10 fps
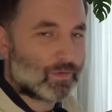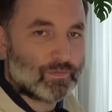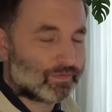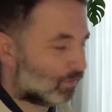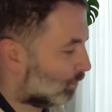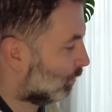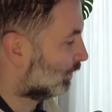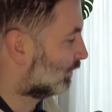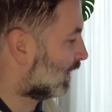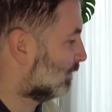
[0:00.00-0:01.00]
over all
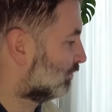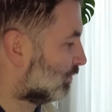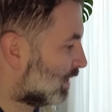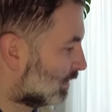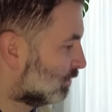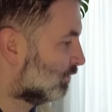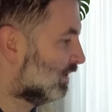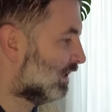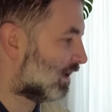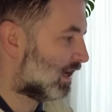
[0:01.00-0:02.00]
the time, so I could
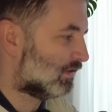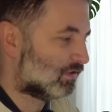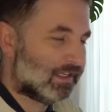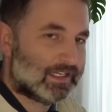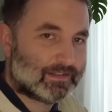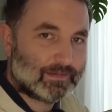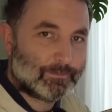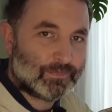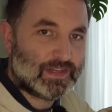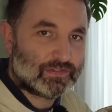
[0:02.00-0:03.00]
really isolate
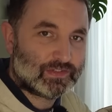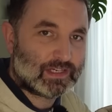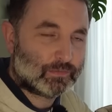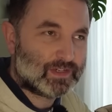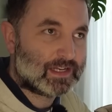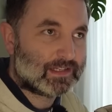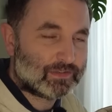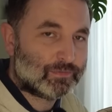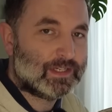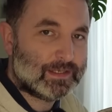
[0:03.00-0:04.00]
this and create
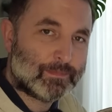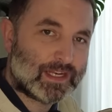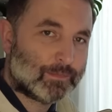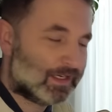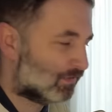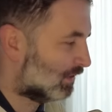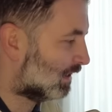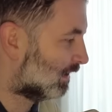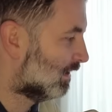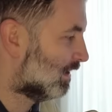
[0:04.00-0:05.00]
this really
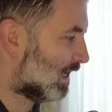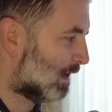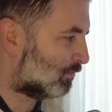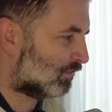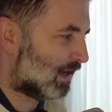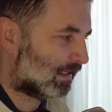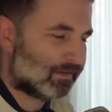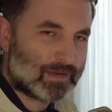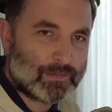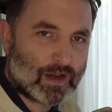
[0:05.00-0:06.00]
minimalistic,
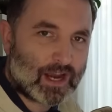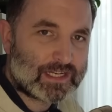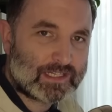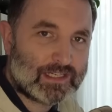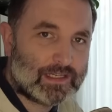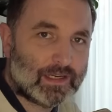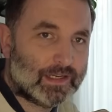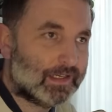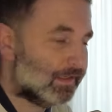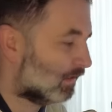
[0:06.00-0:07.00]
abstract, maybe high-key
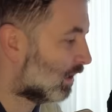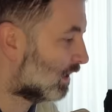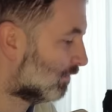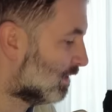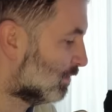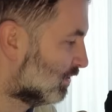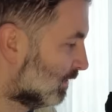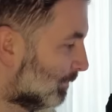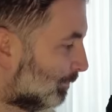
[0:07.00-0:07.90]
kind of image.